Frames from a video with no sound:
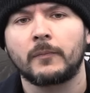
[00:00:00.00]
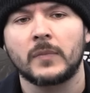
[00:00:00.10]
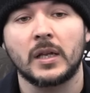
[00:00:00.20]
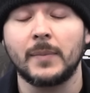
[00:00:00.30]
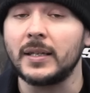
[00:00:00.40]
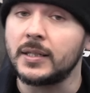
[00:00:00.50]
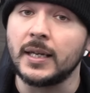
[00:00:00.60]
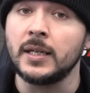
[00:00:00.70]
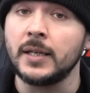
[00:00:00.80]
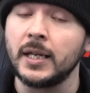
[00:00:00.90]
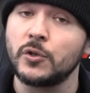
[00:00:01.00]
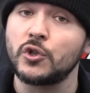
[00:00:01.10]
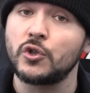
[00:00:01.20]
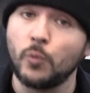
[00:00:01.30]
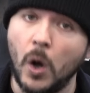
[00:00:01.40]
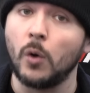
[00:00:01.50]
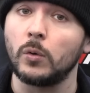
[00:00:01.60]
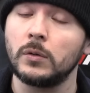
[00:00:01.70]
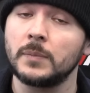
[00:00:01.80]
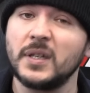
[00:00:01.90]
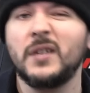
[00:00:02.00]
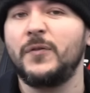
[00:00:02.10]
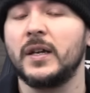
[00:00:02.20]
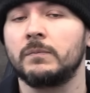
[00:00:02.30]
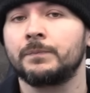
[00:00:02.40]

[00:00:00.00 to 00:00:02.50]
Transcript: And I'm not saying get swole, I'm saying get fit.